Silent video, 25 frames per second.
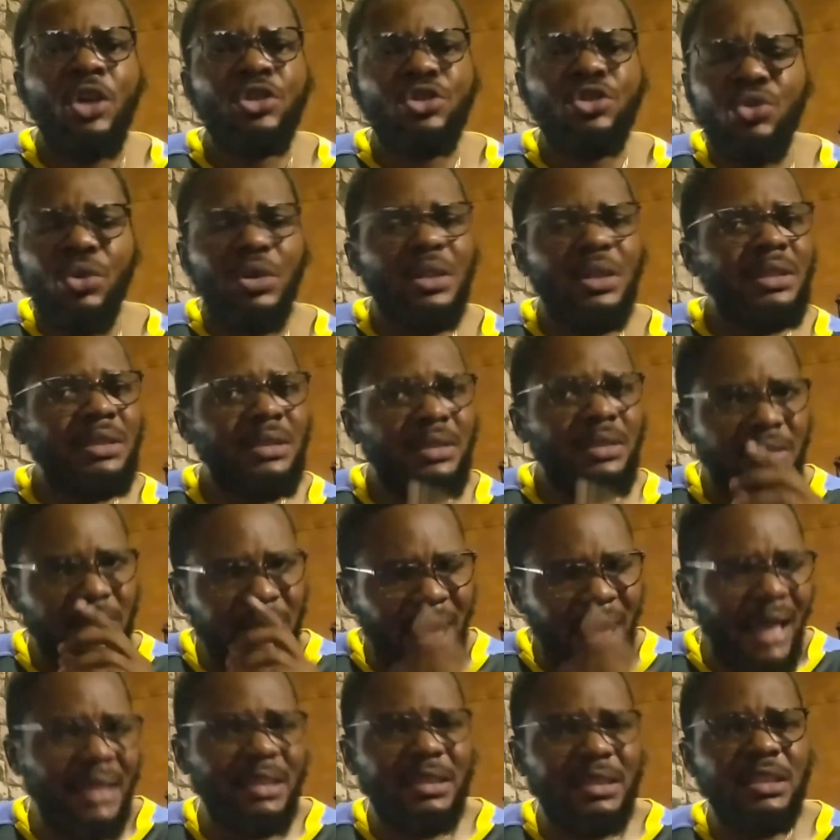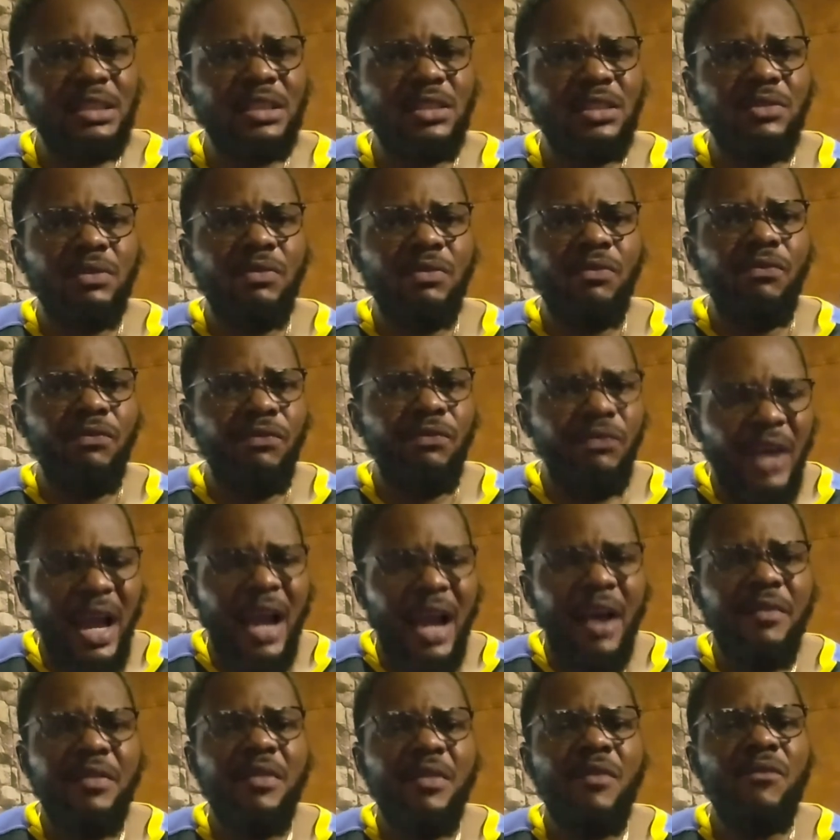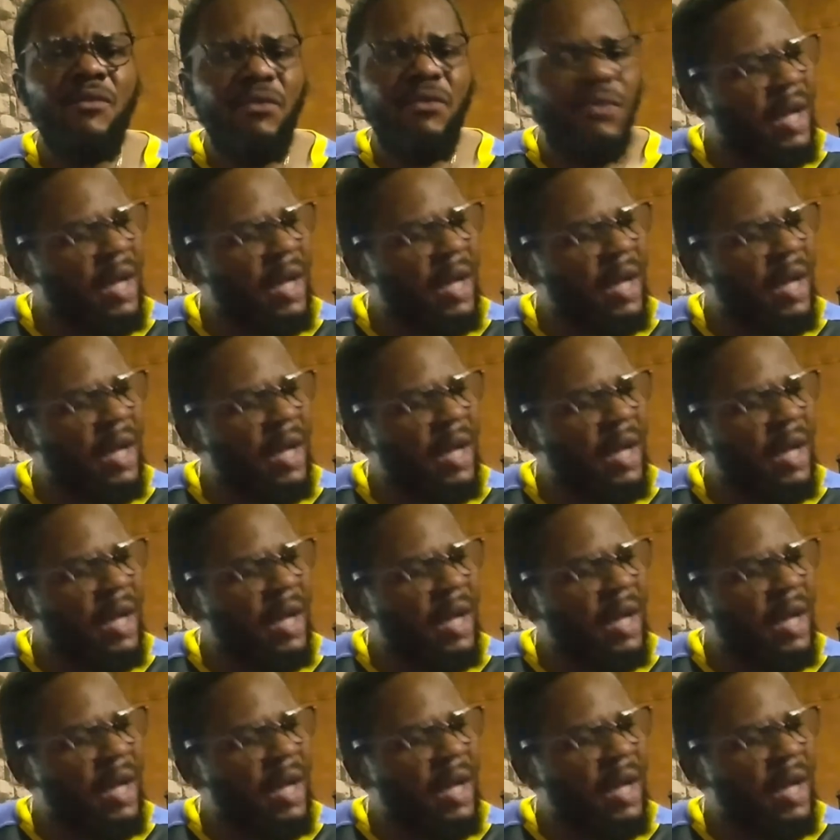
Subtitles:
So that is very,